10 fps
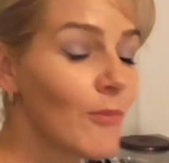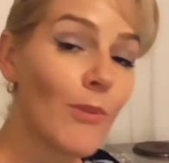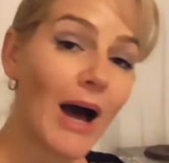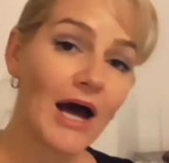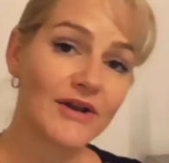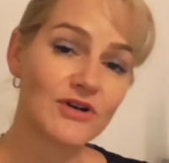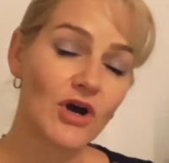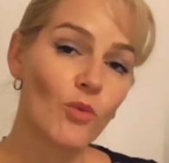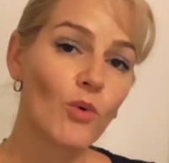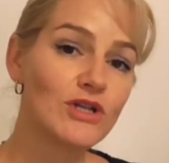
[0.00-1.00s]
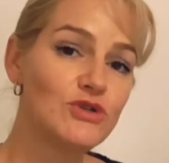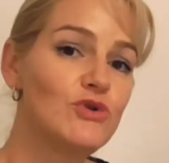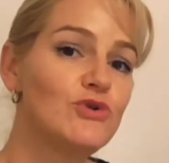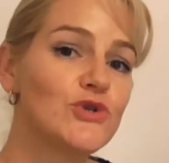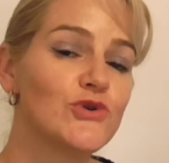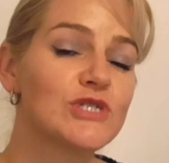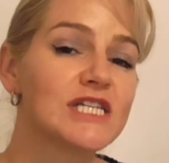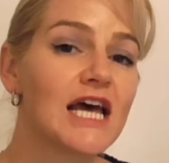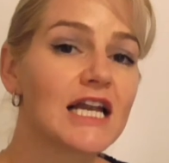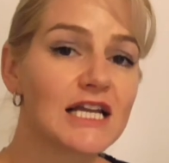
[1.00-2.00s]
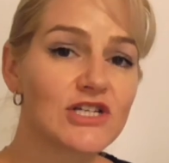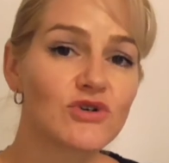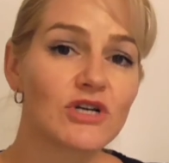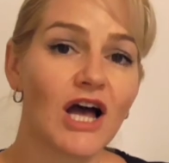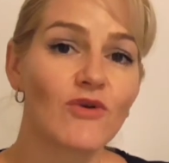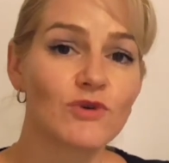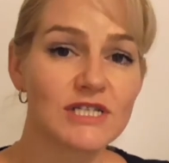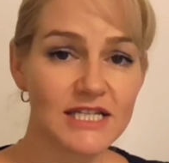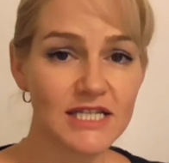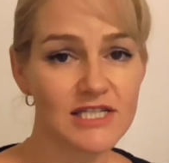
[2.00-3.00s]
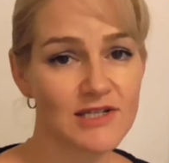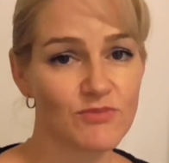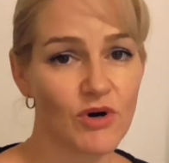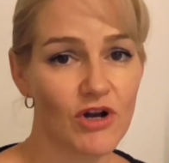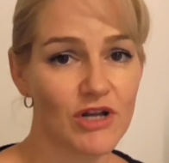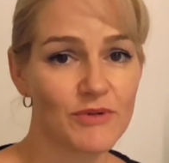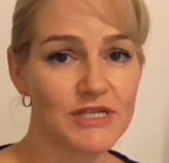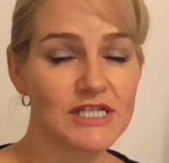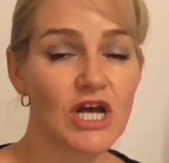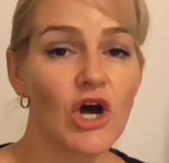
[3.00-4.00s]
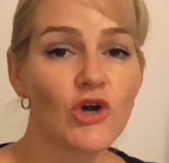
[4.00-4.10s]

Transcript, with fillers: But when you use electrolyte resistant polymers,